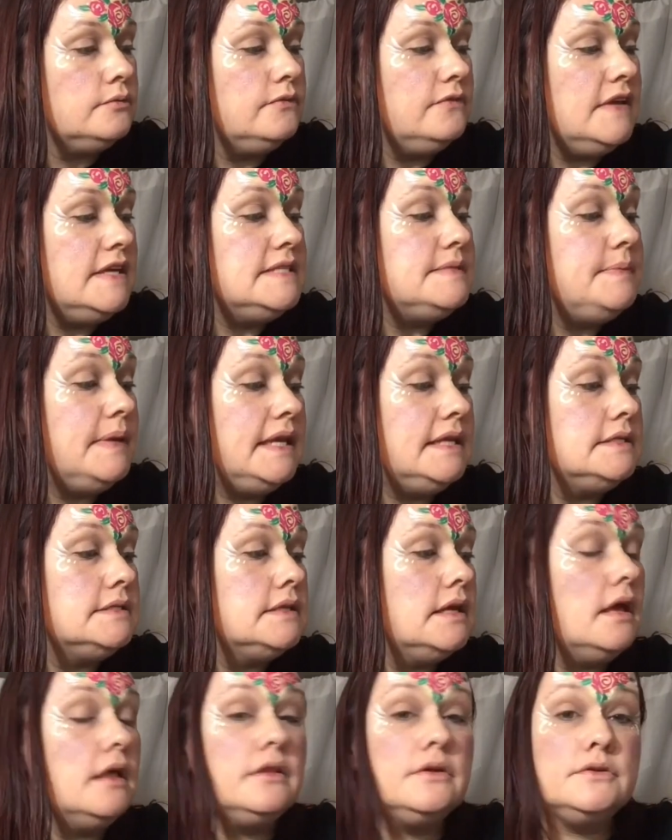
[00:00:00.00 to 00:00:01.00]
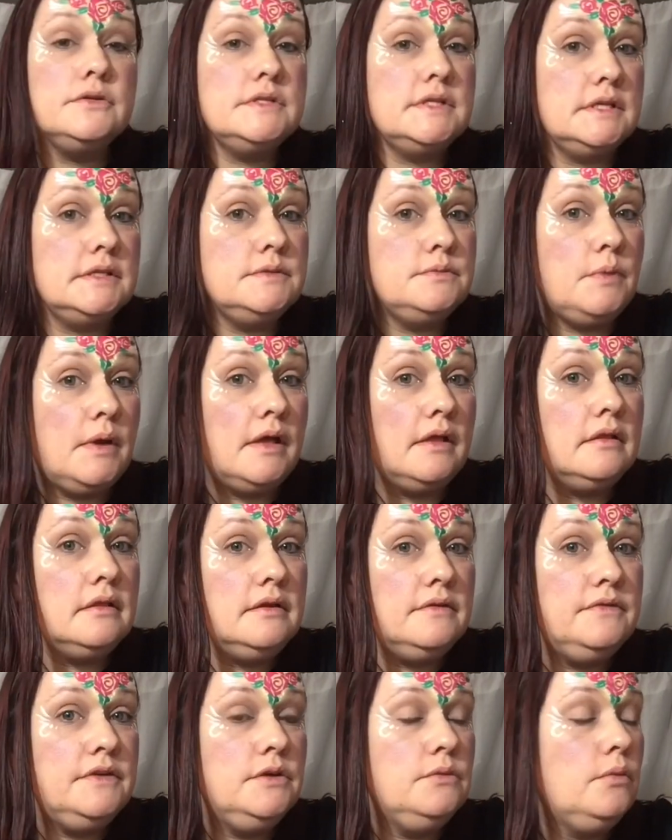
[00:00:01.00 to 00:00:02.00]
face paint colors as well
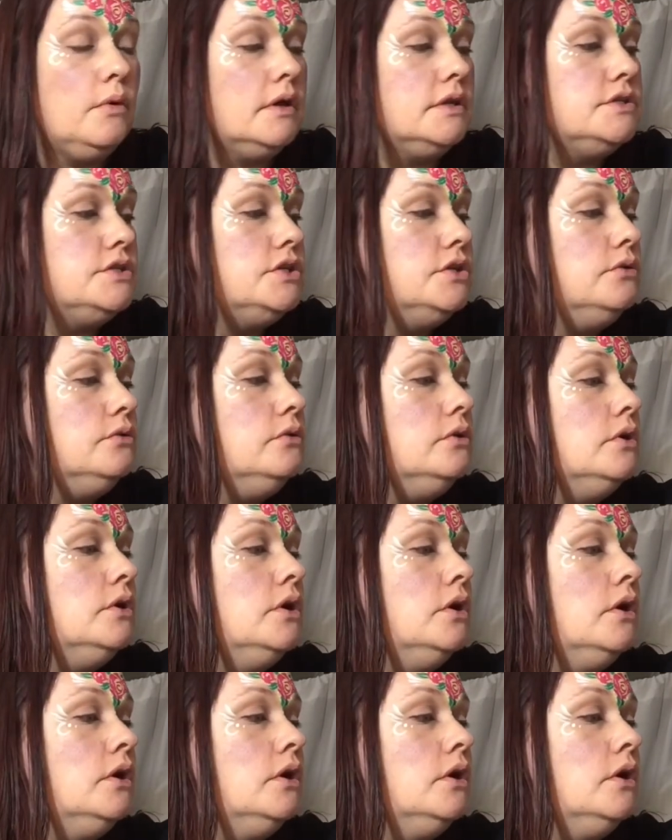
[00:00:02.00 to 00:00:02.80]
if you want to.